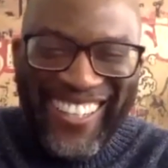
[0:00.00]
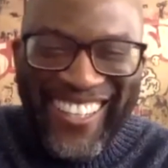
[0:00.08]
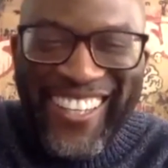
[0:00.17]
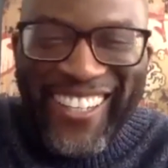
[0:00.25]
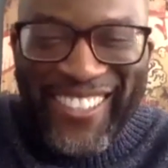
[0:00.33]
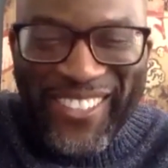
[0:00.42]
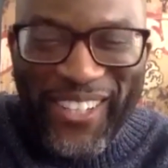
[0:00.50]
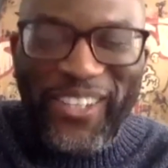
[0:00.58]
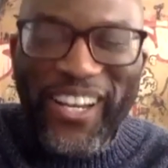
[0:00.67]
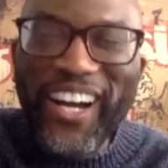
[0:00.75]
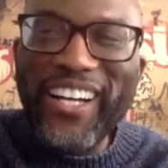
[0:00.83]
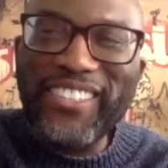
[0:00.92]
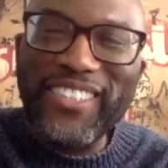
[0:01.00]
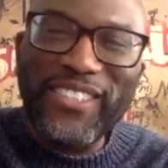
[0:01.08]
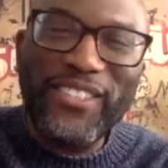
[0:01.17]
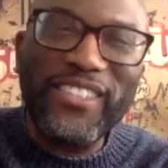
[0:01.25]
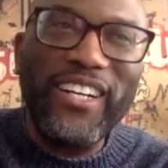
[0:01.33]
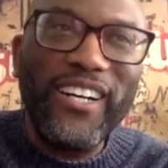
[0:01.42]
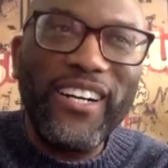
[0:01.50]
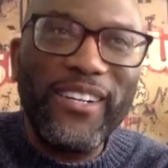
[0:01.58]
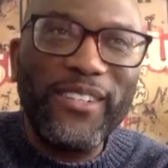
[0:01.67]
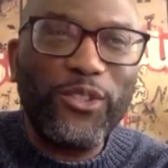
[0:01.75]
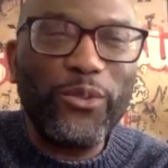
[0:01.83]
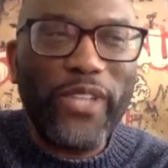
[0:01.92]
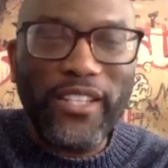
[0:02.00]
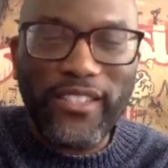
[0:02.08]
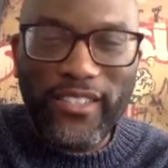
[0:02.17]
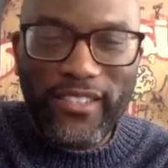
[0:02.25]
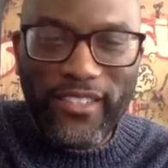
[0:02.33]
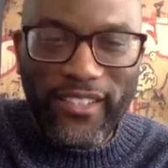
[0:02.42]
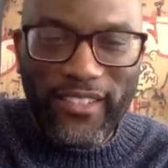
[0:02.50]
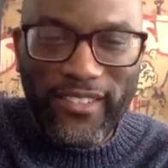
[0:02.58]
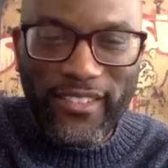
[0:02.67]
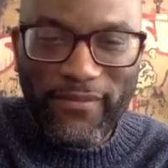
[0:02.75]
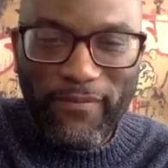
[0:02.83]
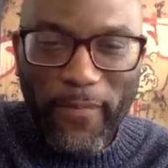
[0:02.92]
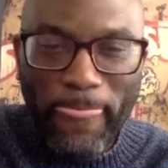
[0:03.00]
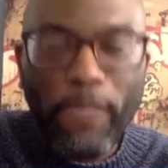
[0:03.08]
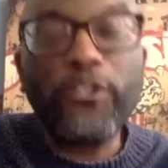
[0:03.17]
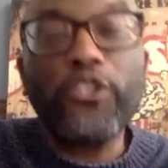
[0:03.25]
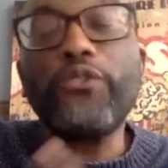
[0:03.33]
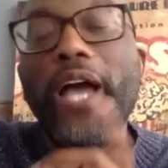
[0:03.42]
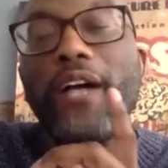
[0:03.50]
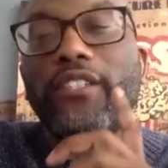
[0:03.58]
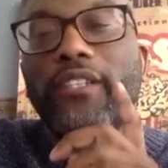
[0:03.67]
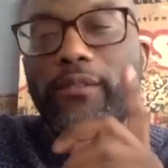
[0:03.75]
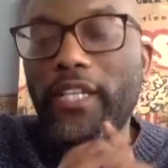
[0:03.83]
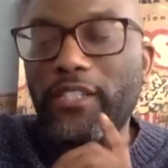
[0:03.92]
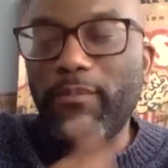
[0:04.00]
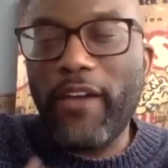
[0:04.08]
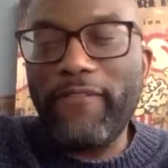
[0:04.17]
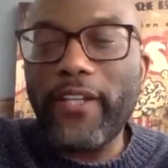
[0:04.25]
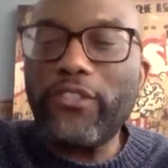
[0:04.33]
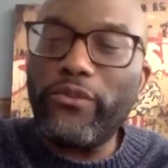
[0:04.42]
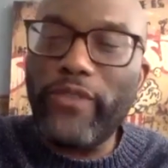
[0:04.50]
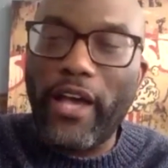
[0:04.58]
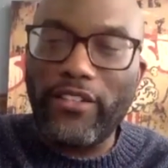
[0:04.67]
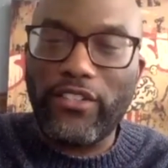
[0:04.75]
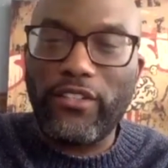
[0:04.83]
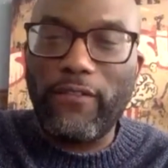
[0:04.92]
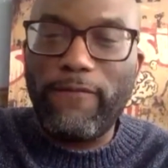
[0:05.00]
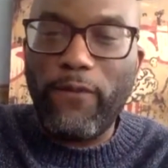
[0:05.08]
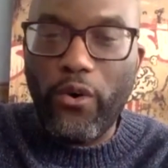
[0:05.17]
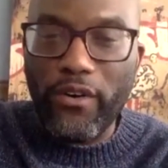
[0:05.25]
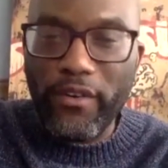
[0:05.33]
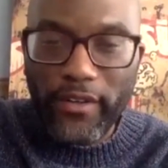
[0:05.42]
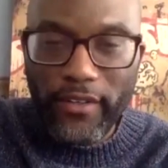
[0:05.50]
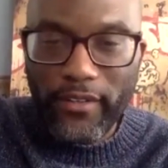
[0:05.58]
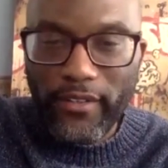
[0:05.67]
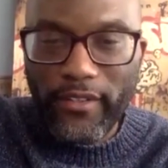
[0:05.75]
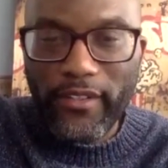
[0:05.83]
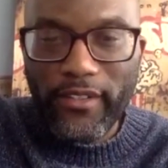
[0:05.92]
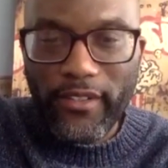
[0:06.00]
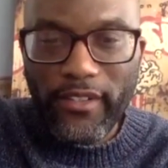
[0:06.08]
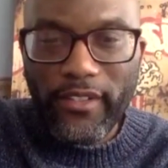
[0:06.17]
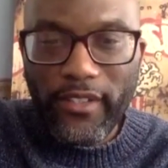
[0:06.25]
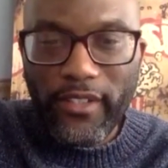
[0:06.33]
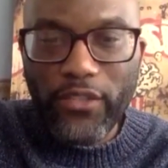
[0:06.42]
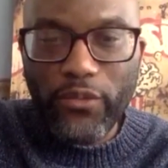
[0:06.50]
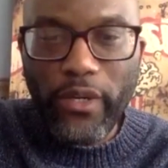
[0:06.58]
So since 2006, 2000, as a matter of fact, 2004 is when.